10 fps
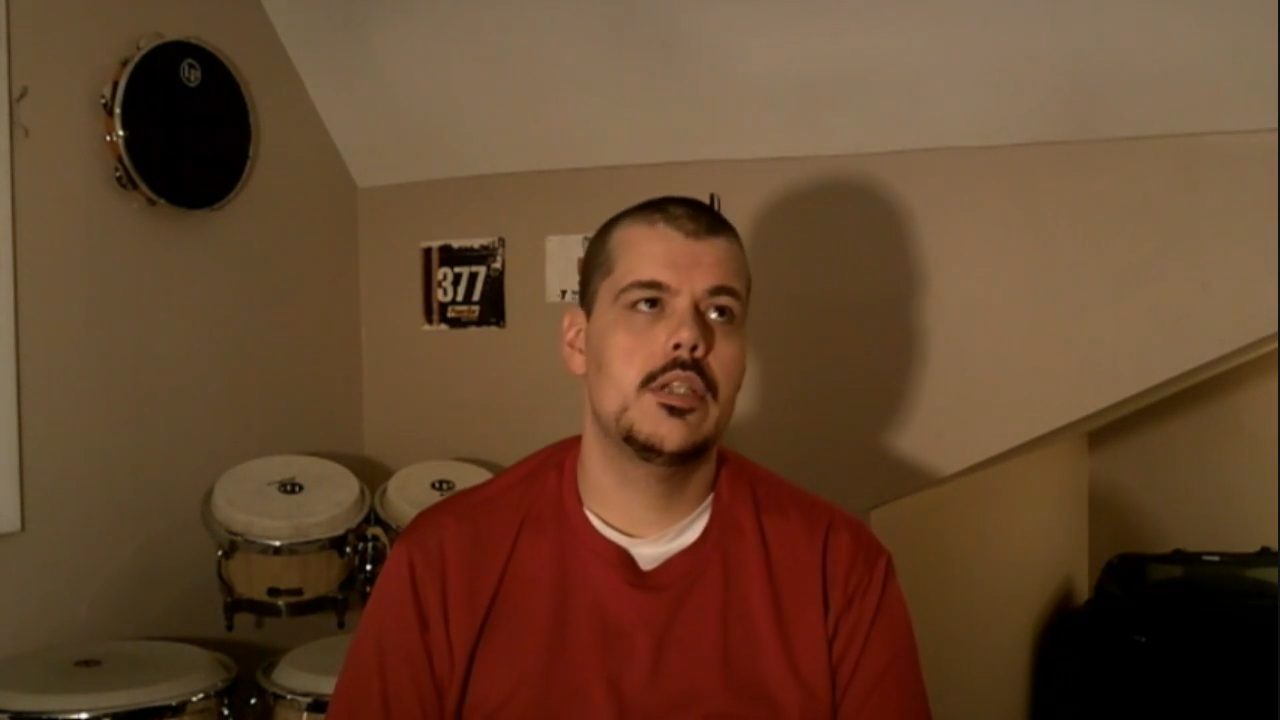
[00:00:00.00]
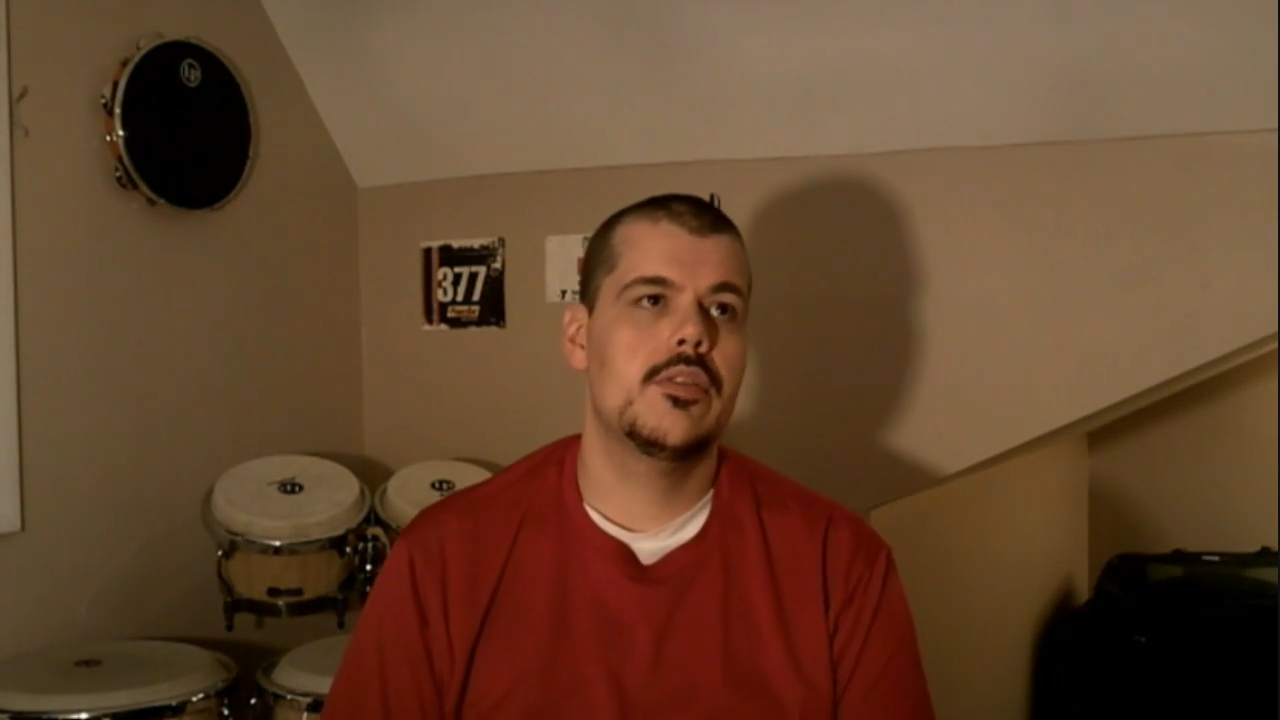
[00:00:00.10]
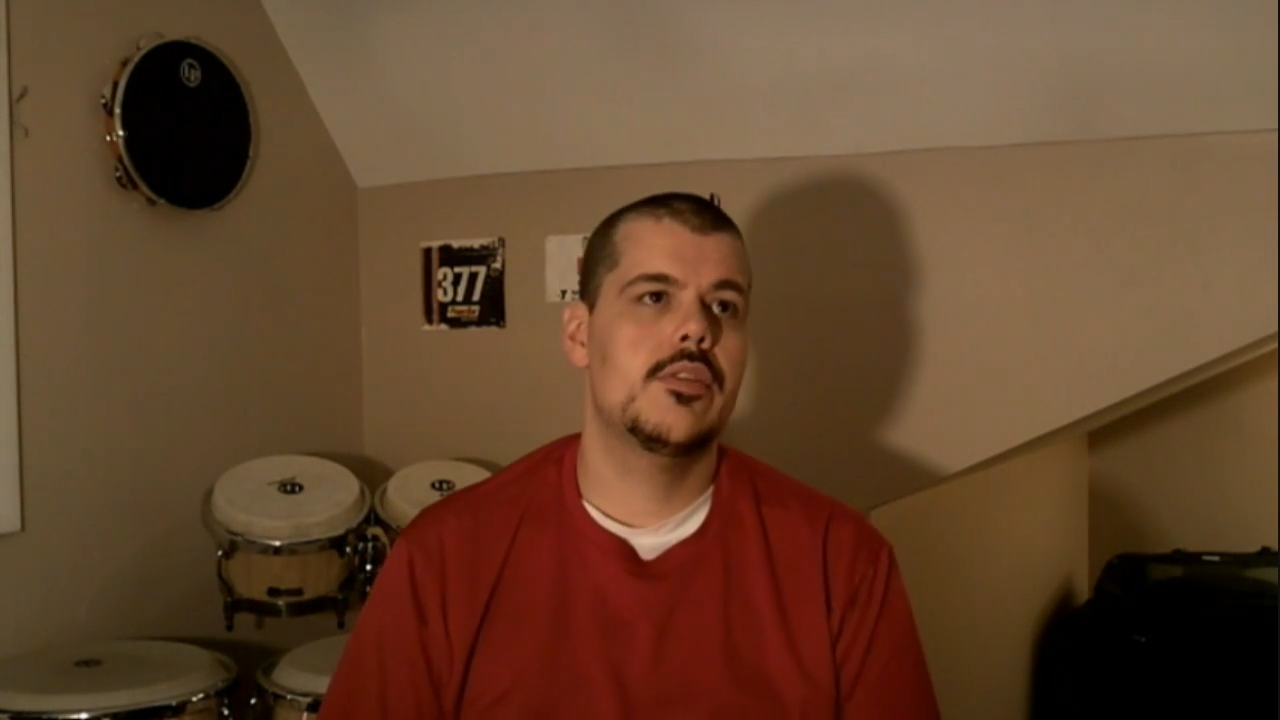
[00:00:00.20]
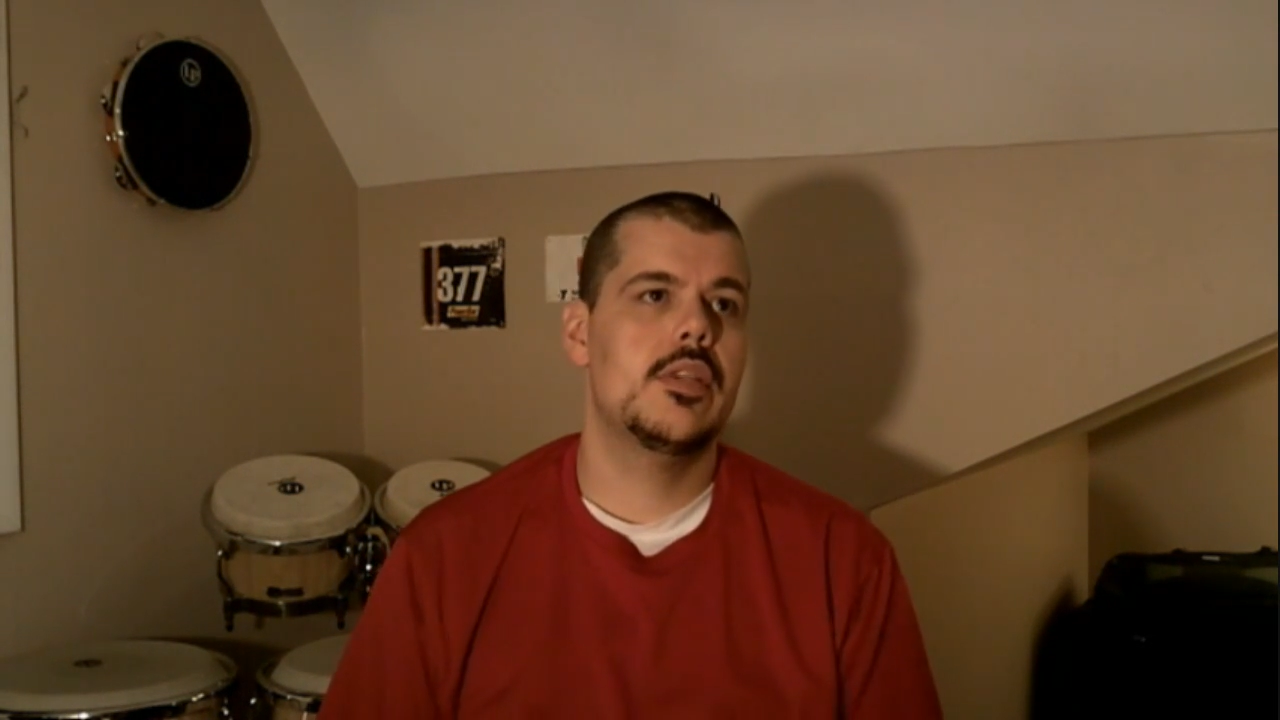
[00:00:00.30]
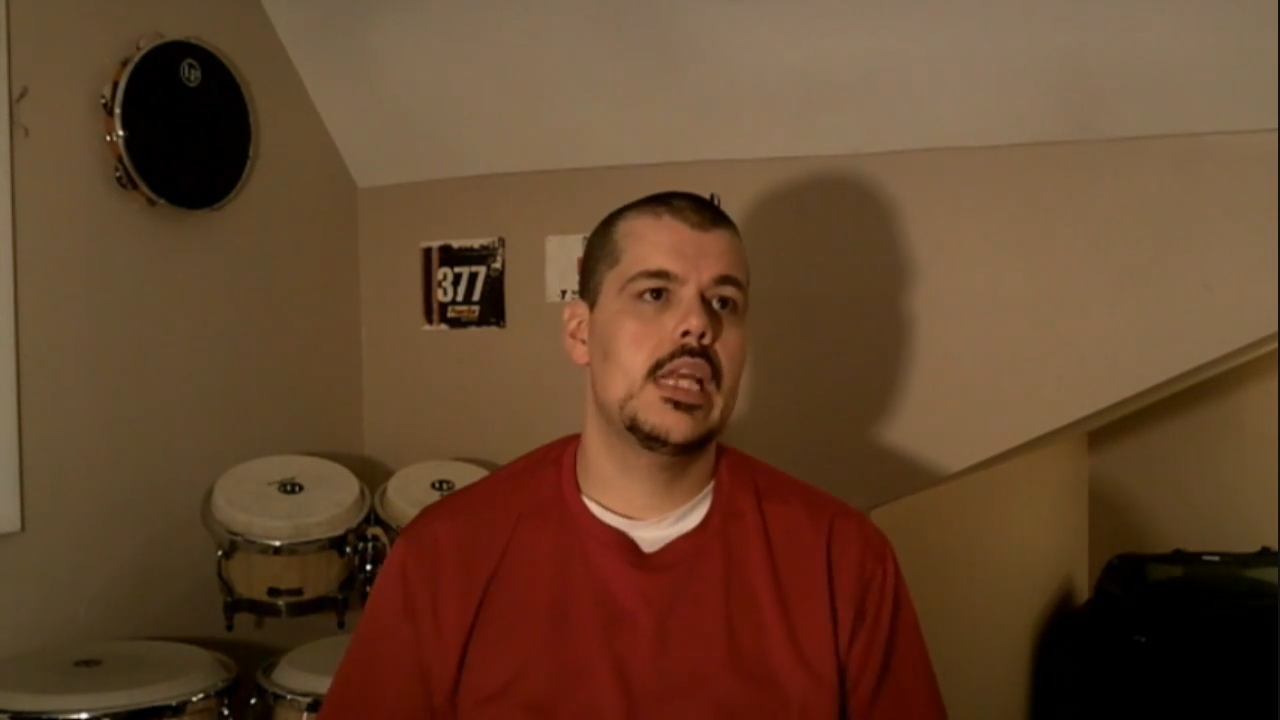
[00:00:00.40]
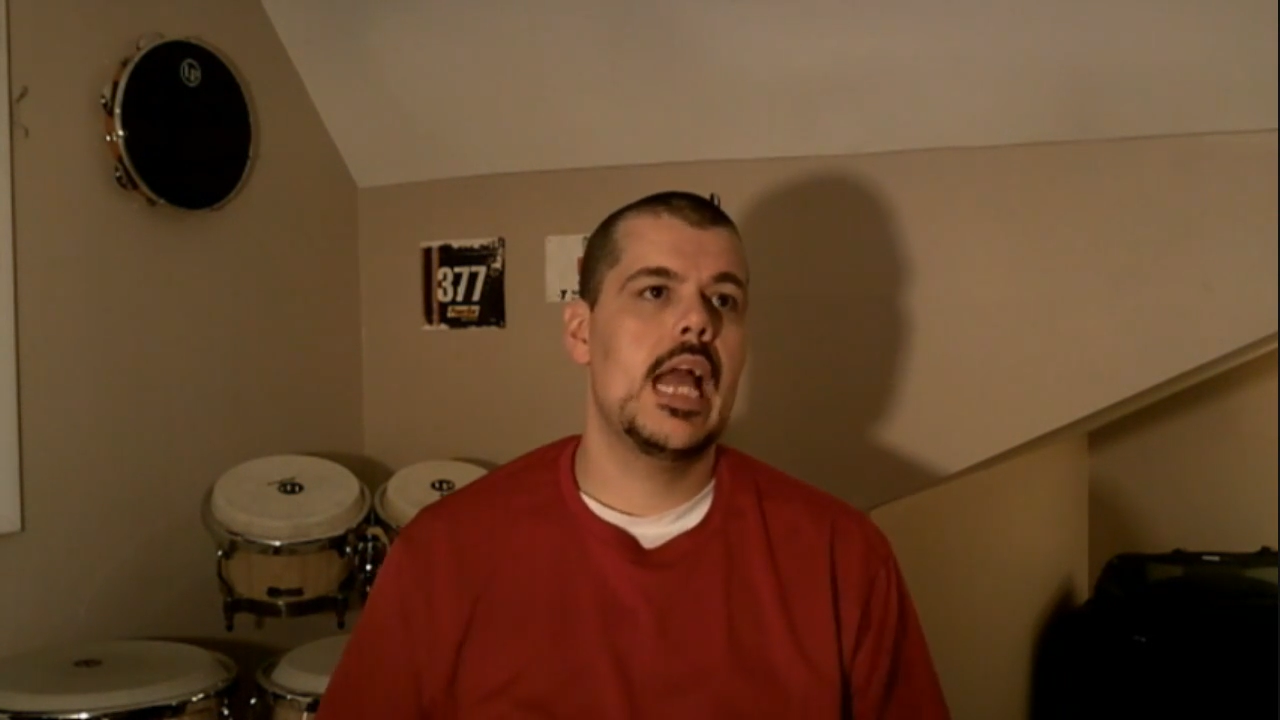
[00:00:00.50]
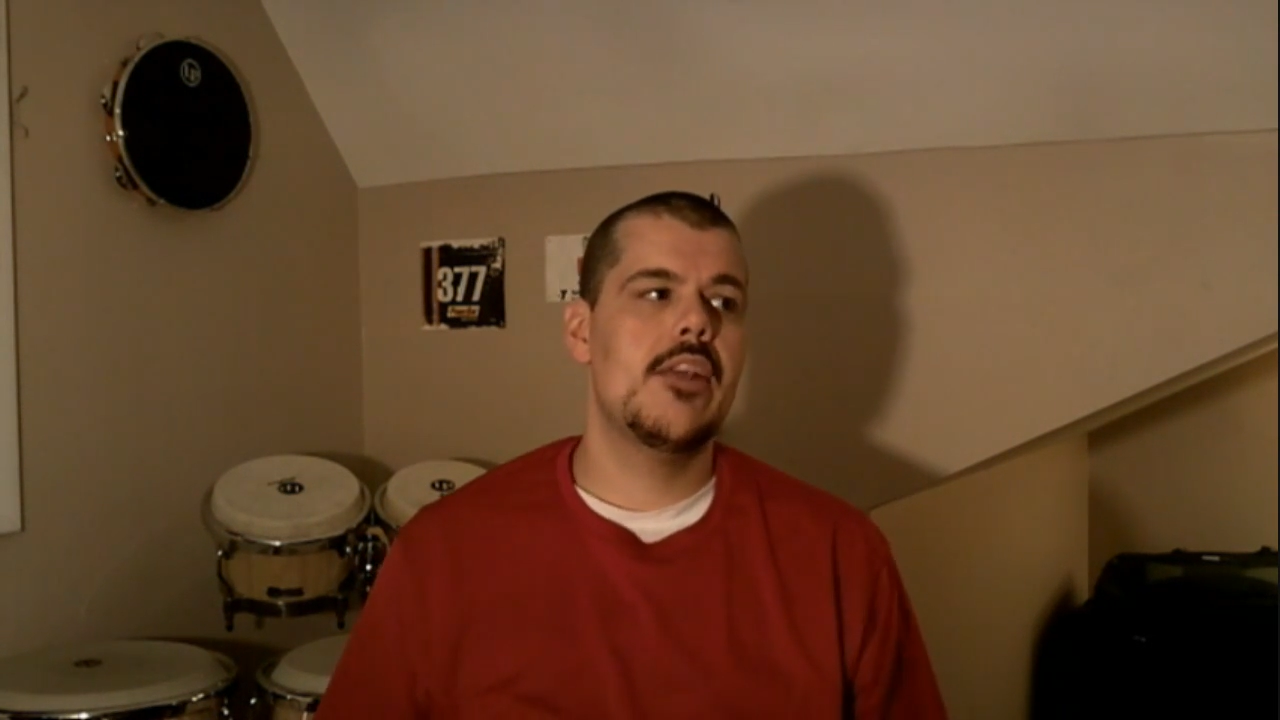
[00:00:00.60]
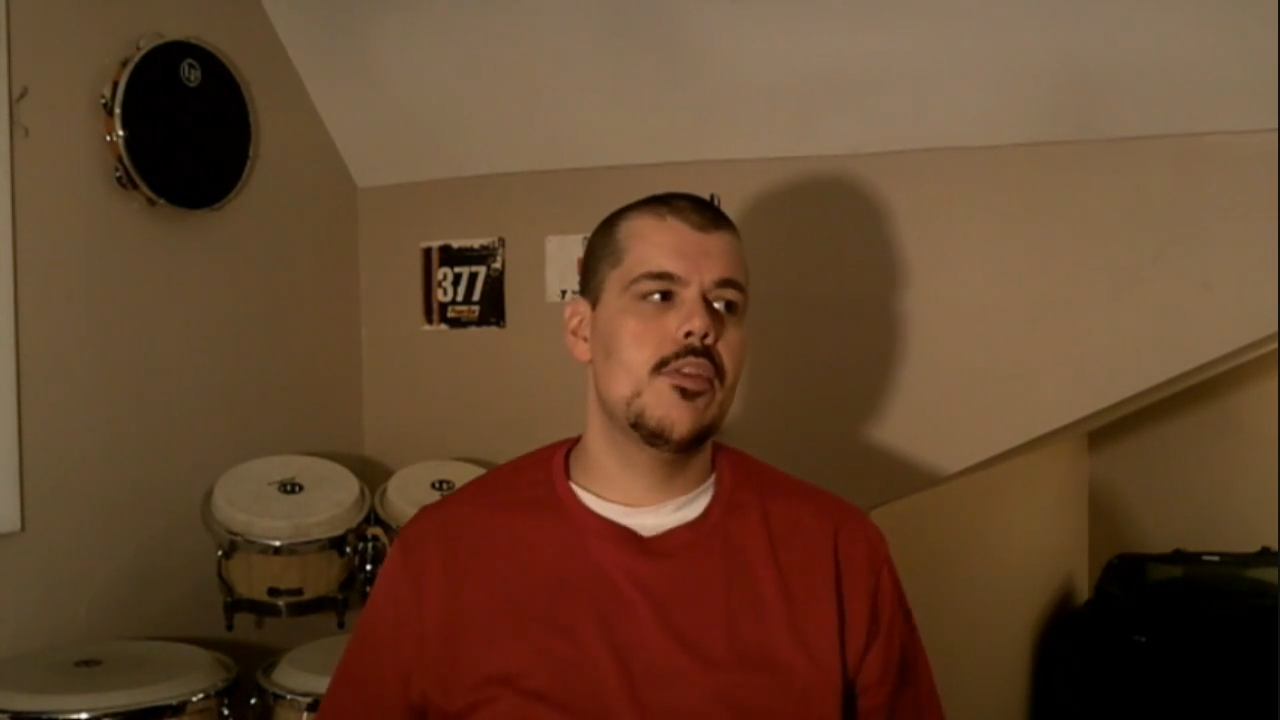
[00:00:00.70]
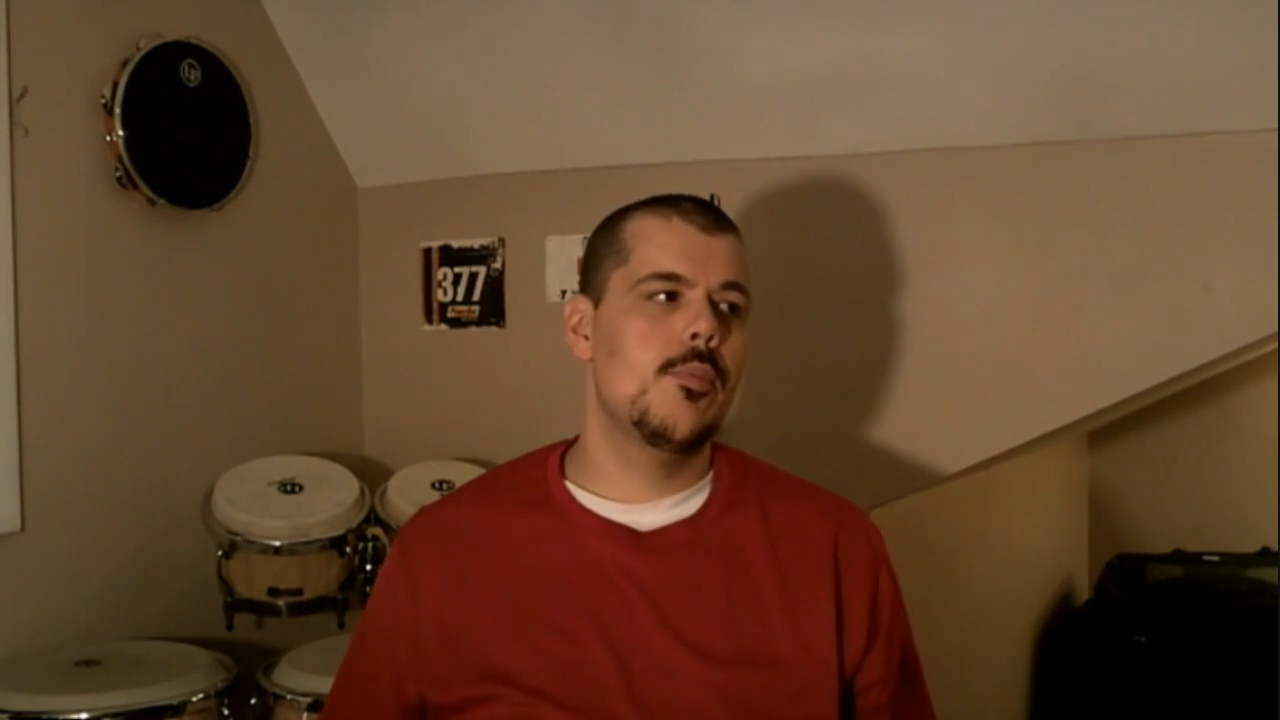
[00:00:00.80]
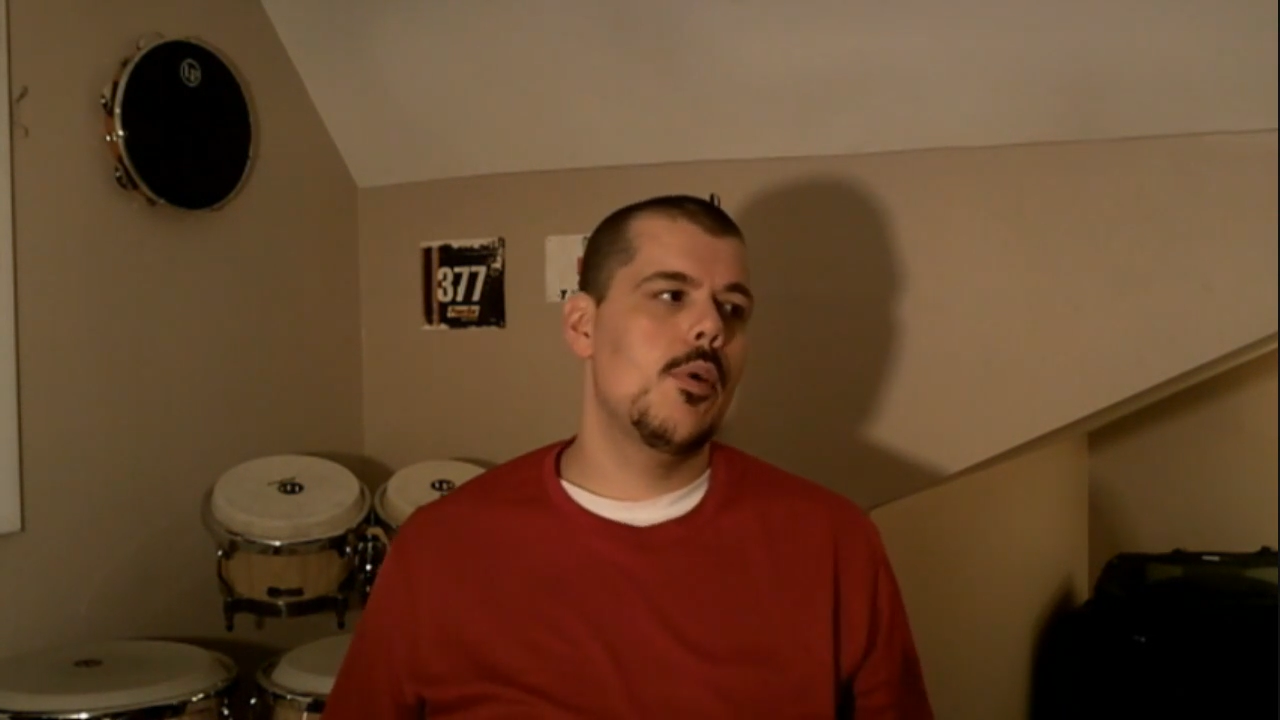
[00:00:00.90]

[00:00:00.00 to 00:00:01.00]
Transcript: it got to the